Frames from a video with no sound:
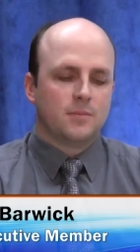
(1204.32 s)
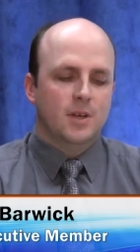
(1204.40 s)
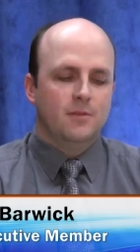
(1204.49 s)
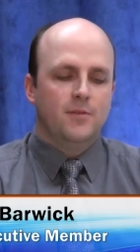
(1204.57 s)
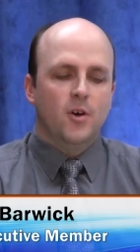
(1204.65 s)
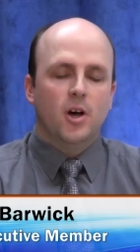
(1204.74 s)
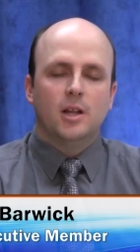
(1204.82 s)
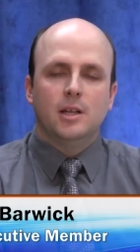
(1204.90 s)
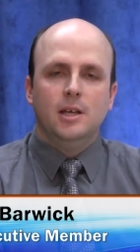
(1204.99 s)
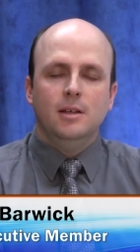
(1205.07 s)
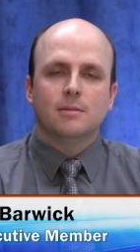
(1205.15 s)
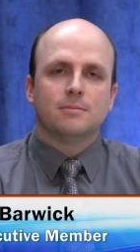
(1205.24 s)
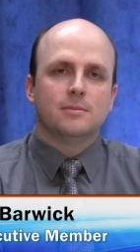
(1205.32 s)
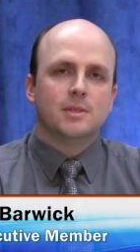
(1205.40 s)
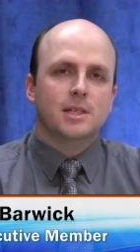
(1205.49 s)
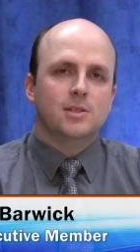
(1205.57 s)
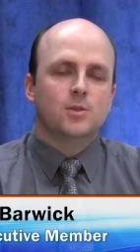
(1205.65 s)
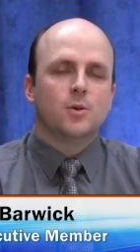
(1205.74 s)
And finally,
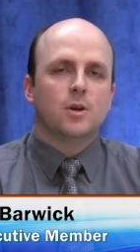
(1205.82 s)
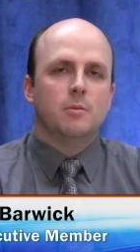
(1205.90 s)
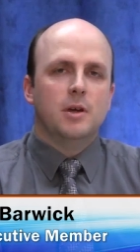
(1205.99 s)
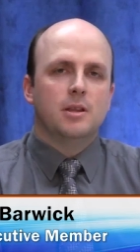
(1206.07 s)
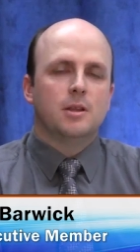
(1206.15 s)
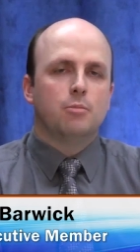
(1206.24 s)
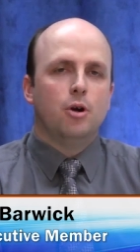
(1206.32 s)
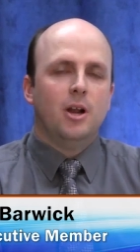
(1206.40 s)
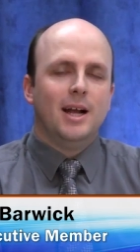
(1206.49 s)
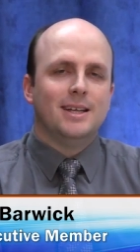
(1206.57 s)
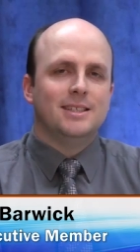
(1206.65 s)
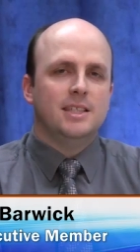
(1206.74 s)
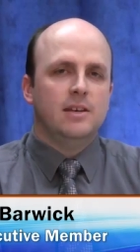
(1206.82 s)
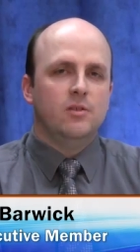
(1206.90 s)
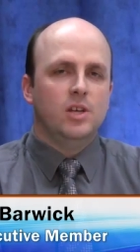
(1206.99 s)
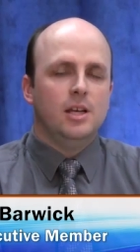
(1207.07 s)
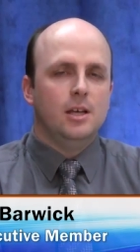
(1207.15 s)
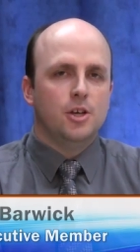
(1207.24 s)
let's talk about the
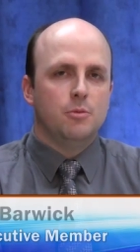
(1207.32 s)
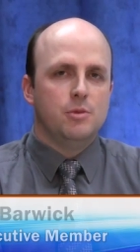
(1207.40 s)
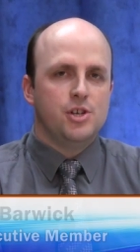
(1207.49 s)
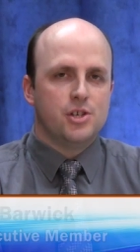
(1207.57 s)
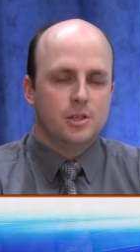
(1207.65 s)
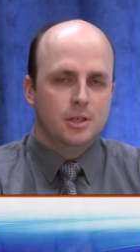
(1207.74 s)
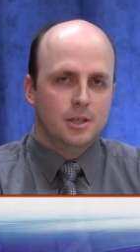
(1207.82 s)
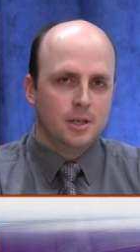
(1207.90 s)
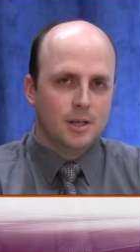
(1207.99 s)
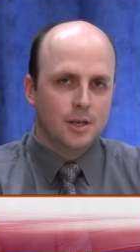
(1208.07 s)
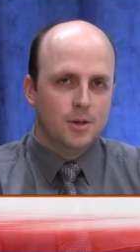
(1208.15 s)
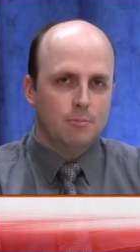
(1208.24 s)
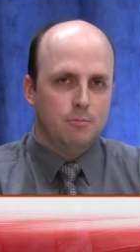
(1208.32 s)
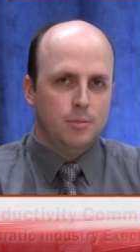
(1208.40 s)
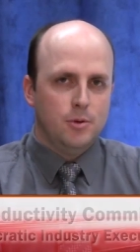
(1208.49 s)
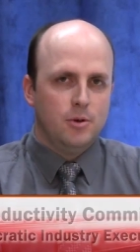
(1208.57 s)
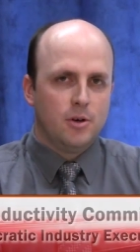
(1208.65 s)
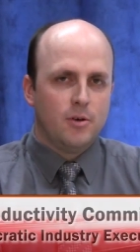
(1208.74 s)
Productivity Commission,
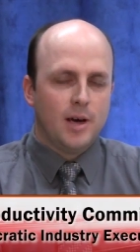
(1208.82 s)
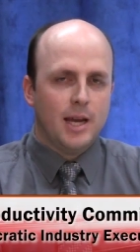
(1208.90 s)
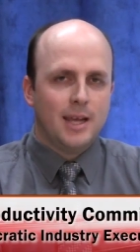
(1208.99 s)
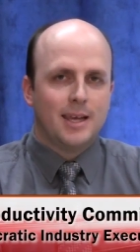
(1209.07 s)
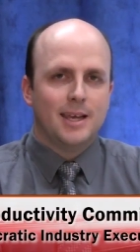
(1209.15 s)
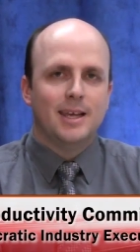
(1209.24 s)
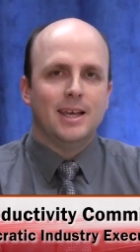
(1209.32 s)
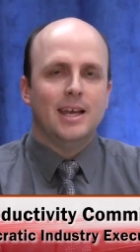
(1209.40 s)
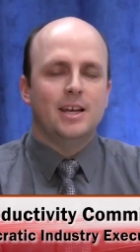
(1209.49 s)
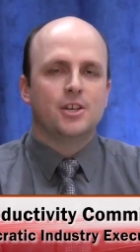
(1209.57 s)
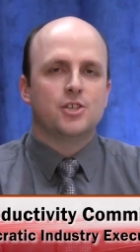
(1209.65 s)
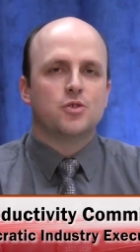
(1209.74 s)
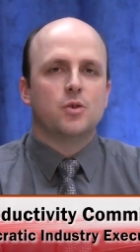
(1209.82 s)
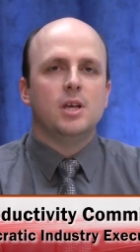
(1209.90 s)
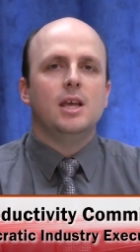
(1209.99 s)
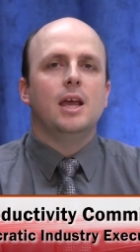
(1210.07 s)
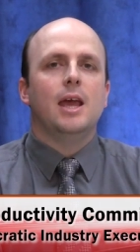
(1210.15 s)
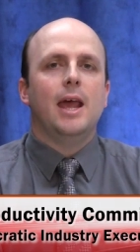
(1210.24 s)
Bureaucratic
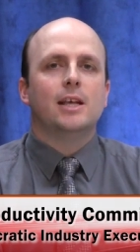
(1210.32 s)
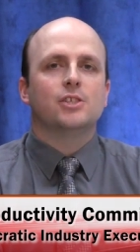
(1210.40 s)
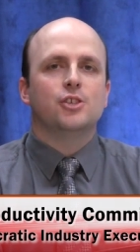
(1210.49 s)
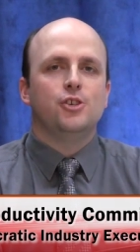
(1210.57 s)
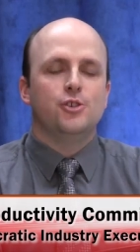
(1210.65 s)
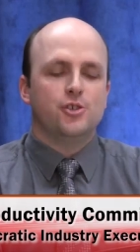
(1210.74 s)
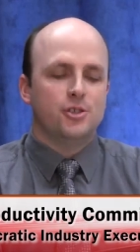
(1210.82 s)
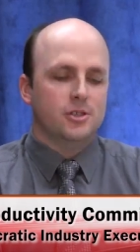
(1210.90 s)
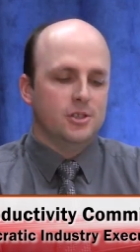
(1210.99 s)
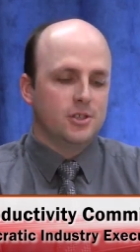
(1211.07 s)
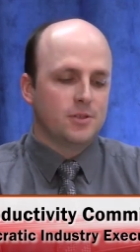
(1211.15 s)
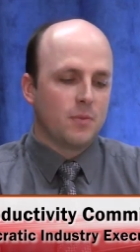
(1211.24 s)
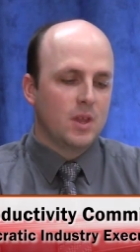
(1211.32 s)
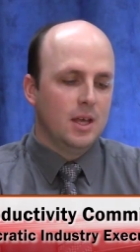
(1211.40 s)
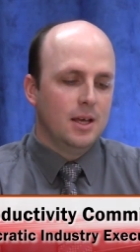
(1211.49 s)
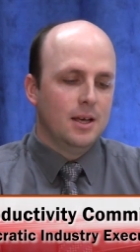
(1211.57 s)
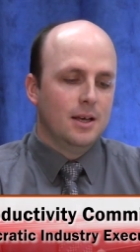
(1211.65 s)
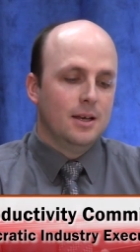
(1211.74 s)
Industry Executioners.
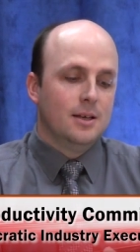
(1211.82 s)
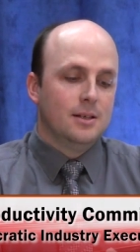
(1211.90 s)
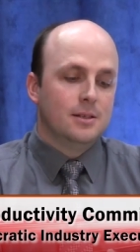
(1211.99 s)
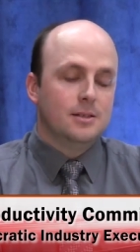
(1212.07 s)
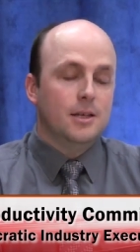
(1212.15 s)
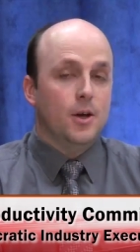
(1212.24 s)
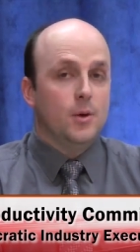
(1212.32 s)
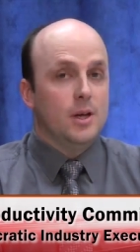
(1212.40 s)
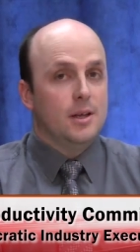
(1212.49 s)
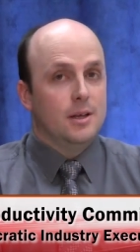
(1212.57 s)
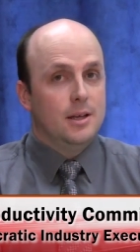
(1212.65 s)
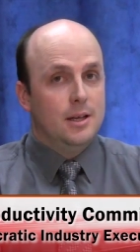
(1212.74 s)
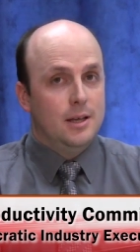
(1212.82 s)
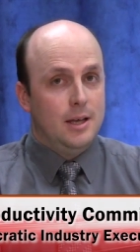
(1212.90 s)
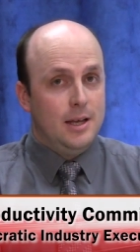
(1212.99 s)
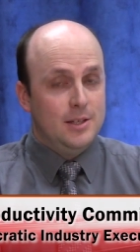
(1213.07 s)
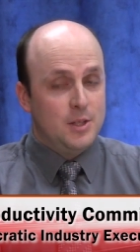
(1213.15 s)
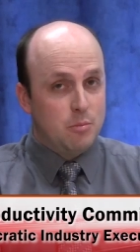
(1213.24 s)
So
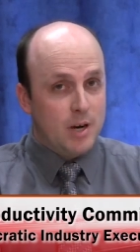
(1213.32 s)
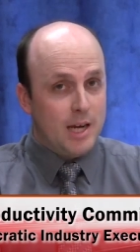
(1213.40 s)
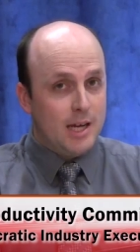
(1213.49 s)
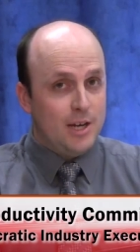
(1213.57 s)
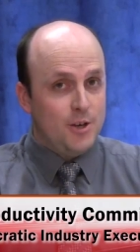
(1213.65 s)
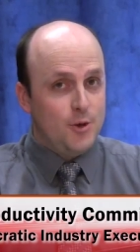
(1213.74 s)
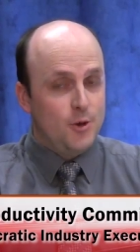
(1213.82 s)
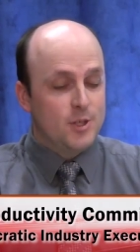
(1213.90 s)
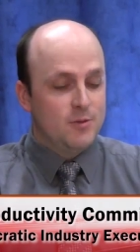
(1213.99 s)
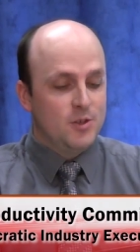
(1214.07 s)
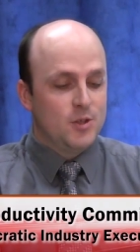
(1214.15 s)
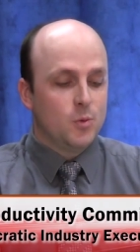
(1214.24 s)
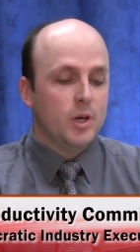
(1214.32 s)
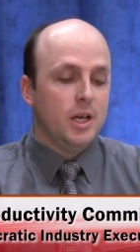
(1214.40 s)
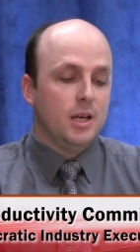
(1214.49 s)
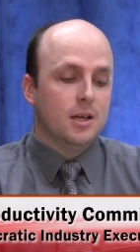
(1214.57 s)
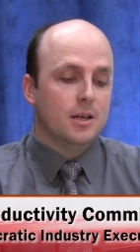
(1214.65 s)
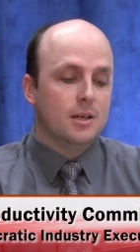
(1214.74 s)
here's the breaking news of this
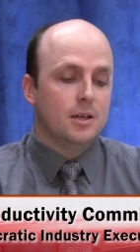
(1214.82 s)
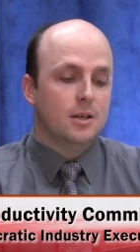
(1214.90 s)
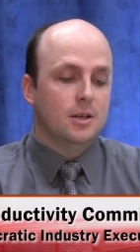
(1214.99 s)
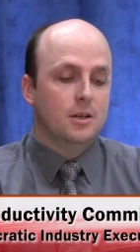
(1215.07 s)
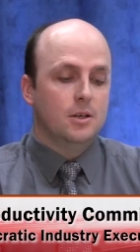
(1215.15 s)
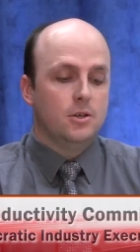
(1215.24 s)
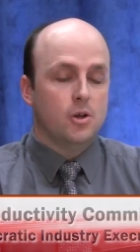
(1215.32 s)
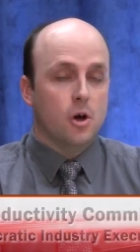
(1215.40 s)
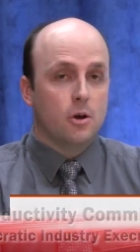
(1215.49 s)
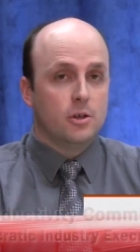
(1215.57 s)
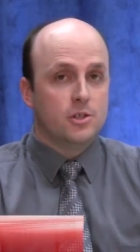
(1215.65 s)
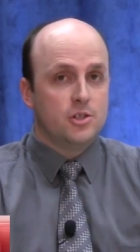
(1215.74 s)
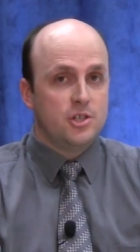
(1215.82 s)
week. Dogs